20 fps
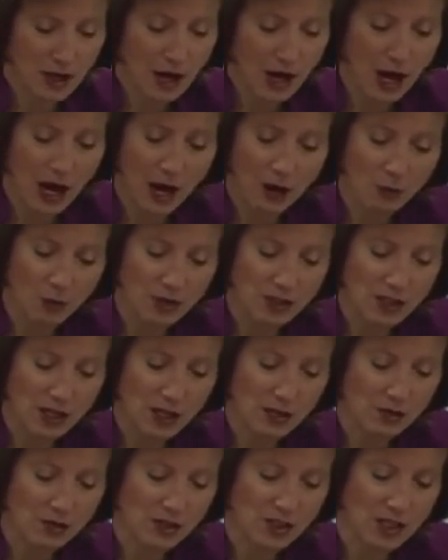I want to
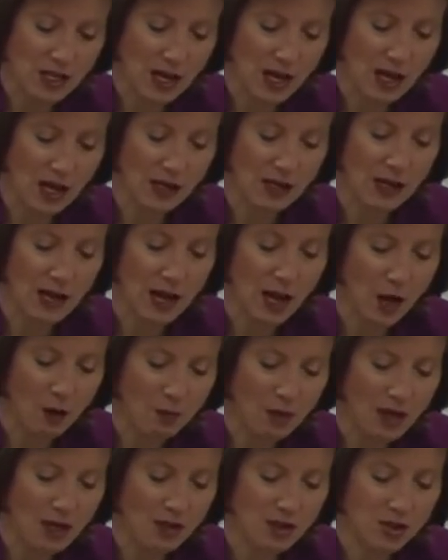understand how
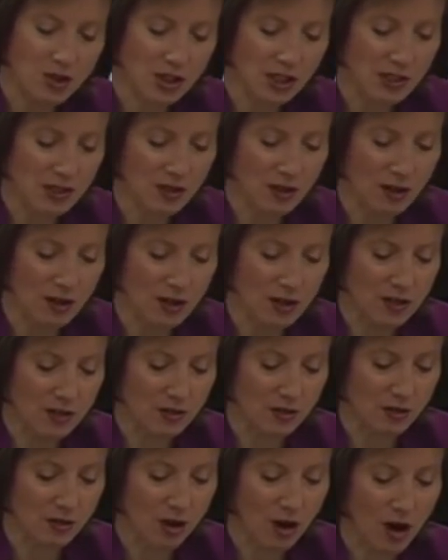much these audits
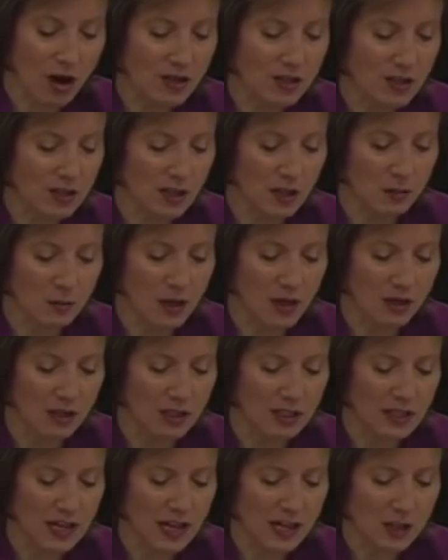are costing
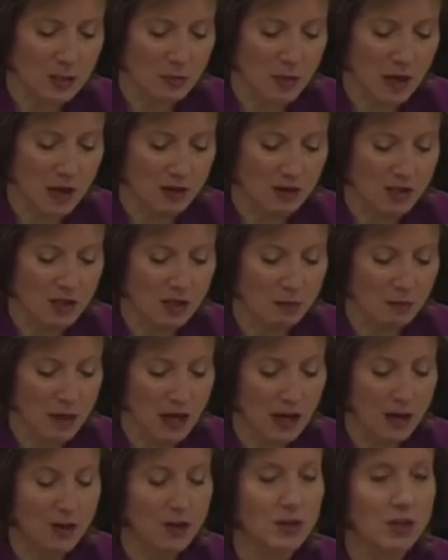American taxpayers
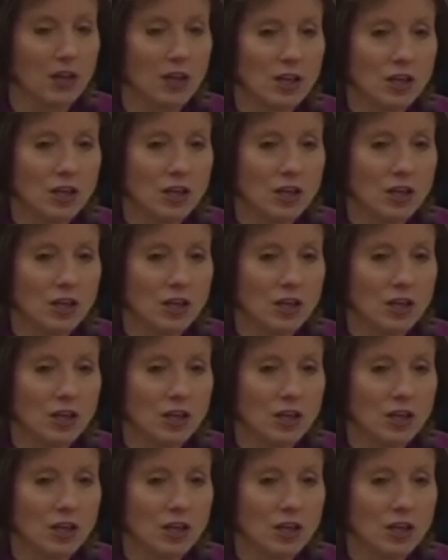compared